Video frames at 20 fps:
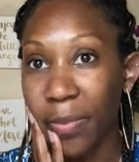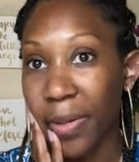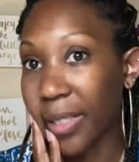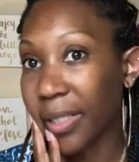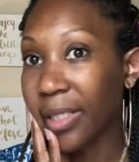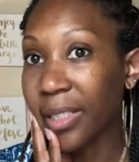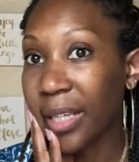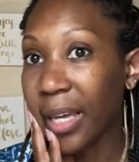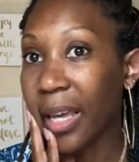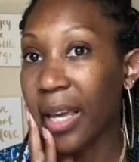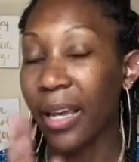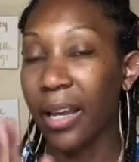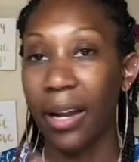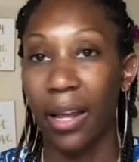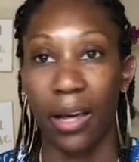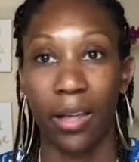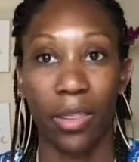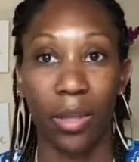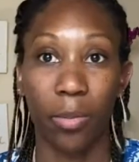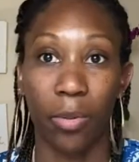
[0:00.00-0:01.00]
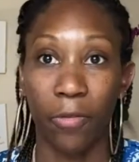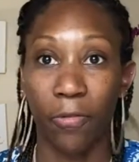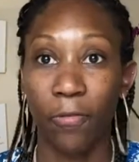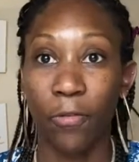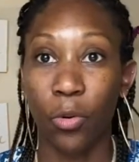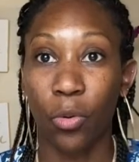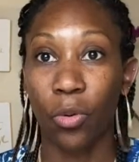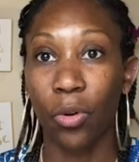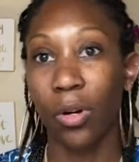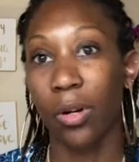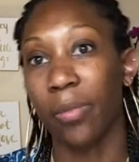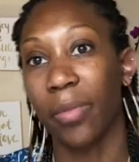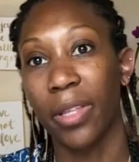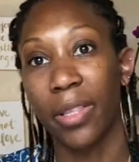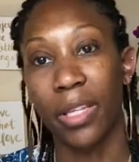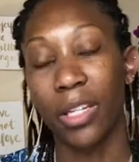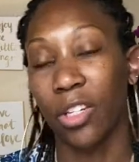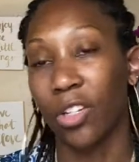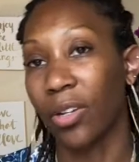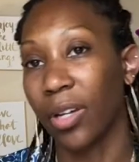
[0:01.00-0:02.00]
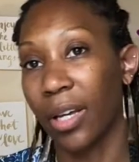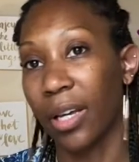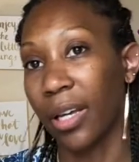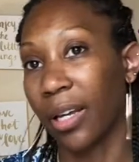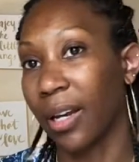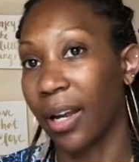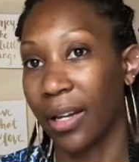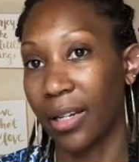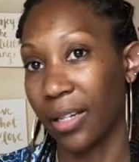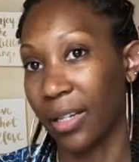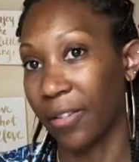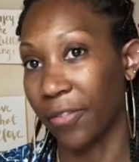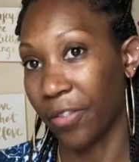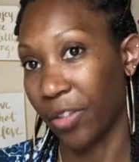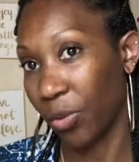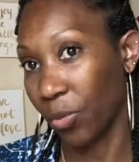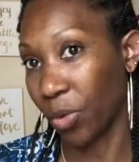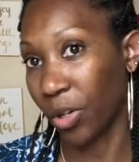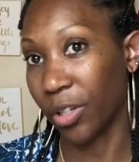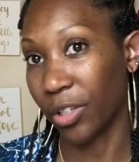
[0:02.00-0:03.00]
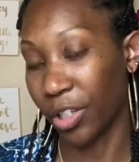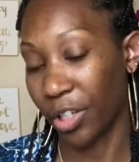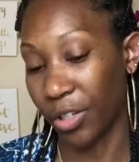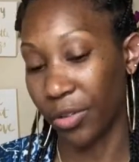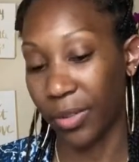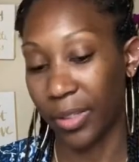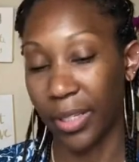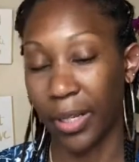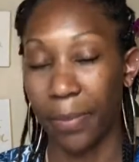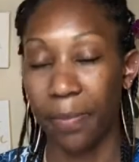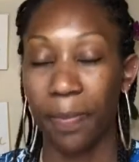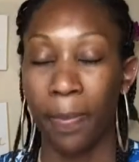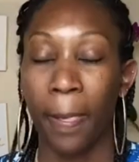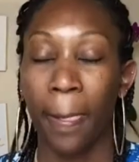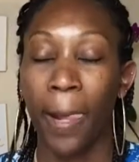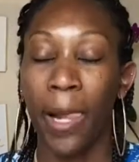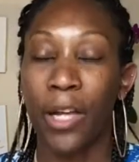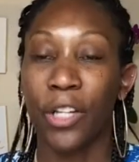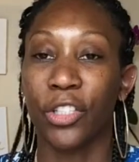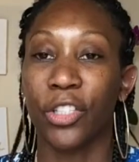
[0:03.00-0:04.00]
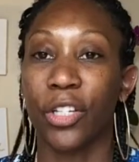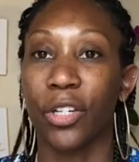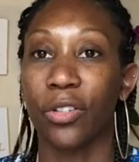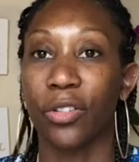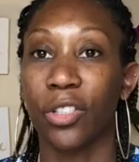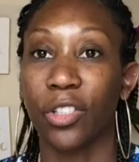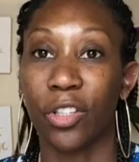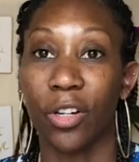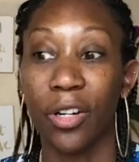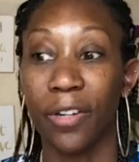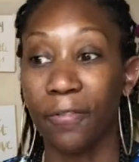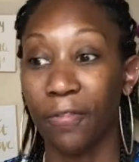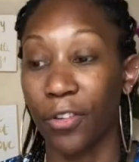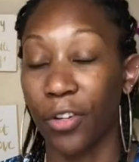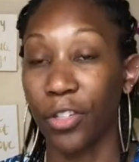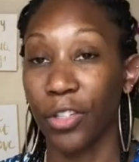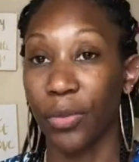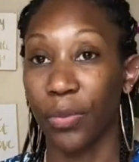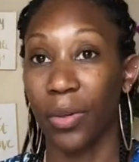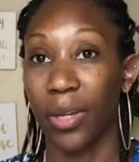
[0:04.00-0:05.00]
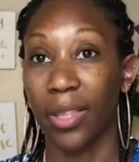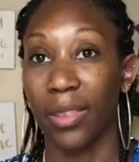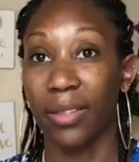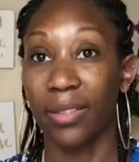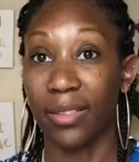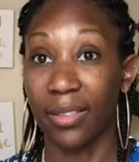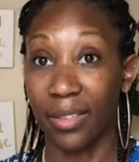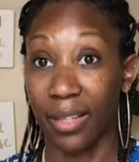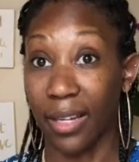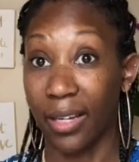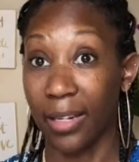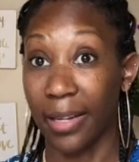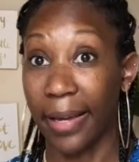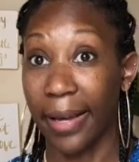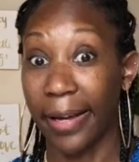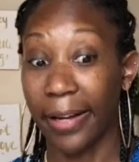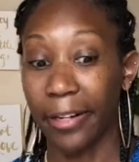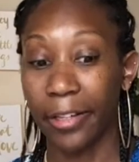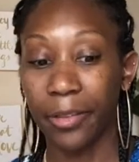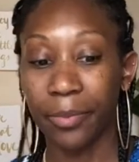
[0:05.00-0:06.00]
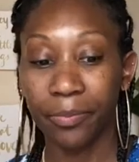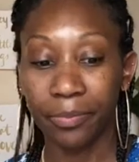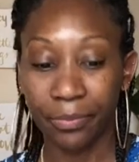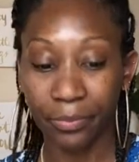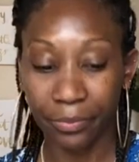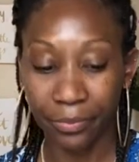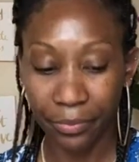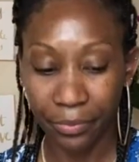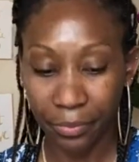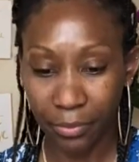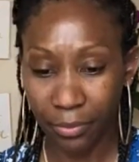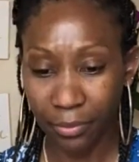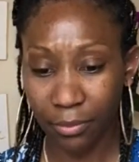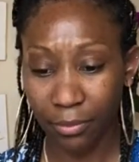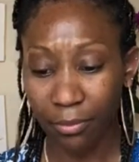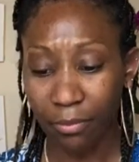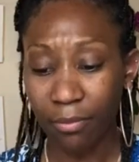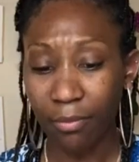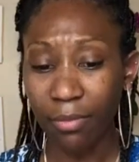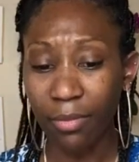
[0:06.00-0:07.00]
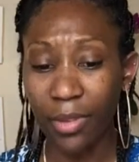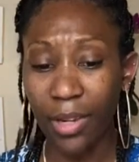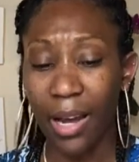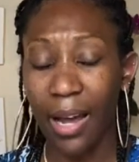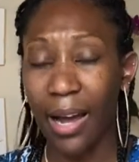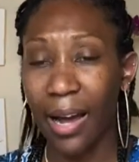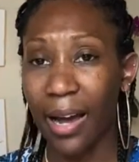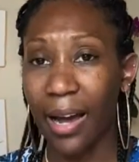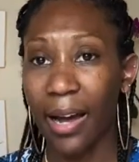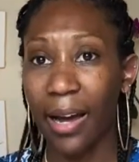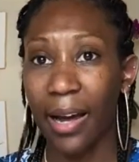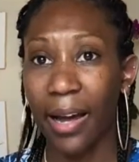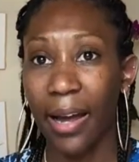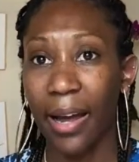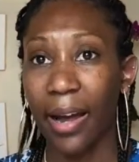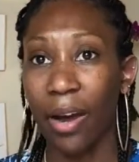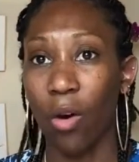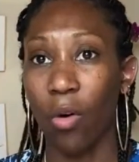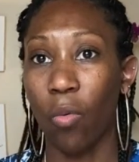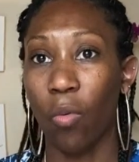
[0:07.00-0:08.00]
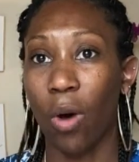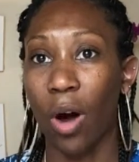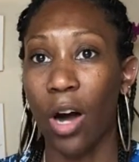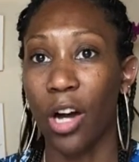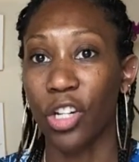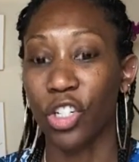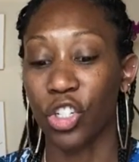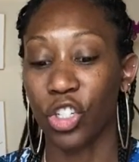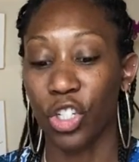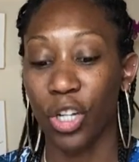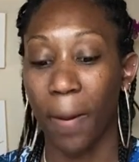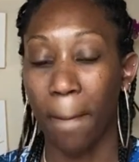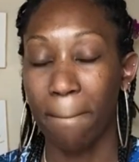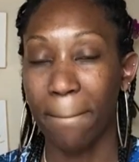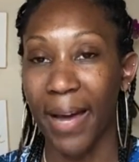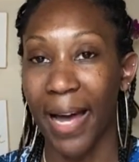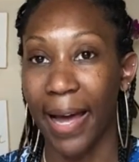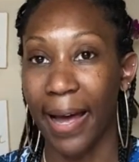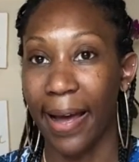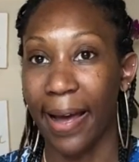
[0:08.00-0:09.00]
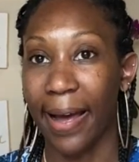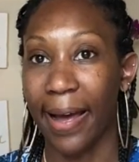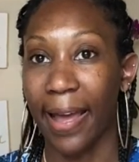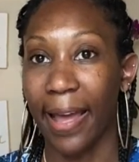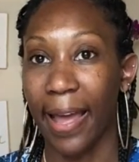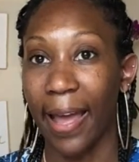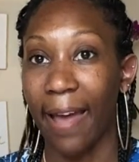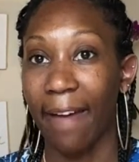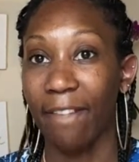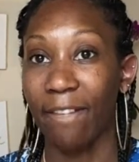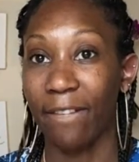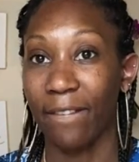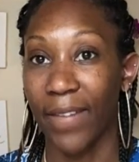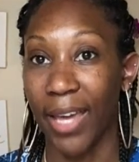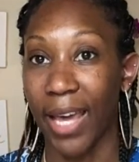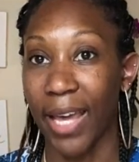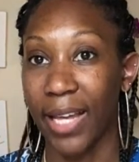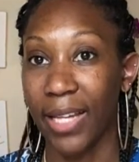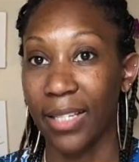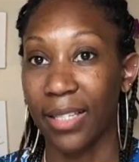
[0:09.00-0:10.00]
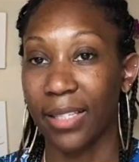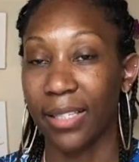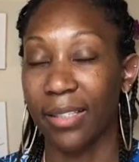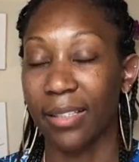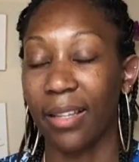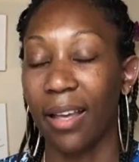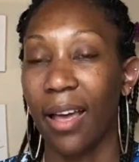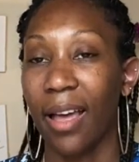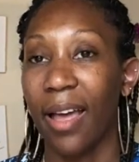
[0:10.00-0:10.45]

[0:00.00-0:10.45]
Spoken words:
my skin, how they perform, and then you can get an idea if you want to use them. So starting first with skincare, I wash my face